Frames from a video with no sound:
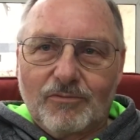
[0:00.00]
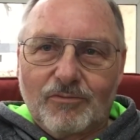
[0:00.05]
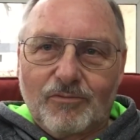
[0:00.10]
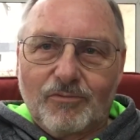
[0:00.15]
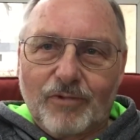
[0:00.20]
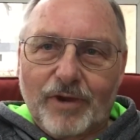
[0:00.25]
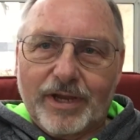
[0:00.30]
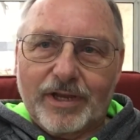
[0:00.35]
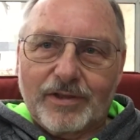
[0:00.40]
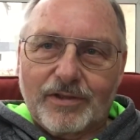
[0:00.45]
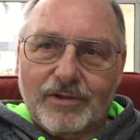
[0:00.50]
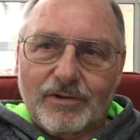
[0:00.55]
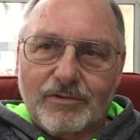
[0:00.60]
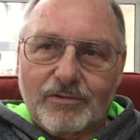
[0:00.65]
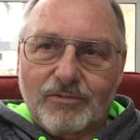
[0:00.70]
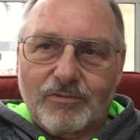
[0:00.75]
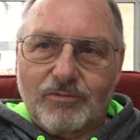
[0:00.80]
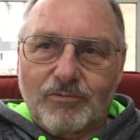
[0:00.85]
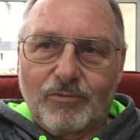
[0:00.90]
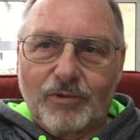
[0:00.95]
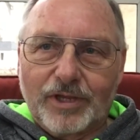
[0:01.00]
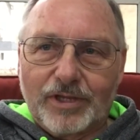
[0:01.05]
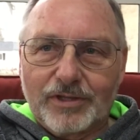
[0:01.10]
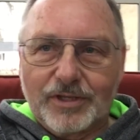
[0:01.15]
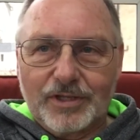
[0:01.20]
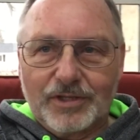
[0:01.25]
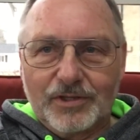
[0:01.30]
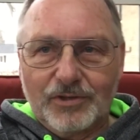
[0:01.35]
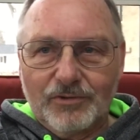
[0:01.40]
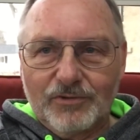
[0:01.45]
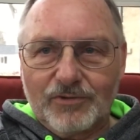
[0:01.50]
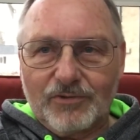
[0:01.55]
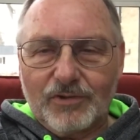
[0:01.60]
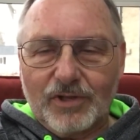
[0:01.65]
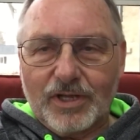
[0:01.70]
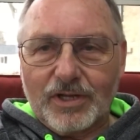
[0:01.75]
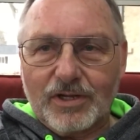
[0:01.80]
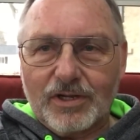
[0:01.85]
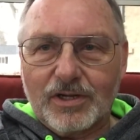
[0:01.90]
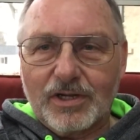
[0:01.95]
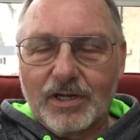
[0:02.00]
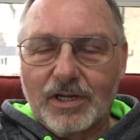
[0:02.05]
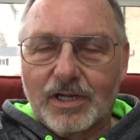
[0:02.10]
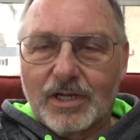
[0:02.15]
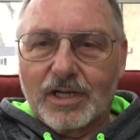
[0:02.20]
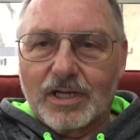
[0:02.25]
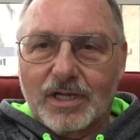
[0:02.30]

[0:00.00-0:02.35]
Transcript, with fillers: regular weekly newsletter.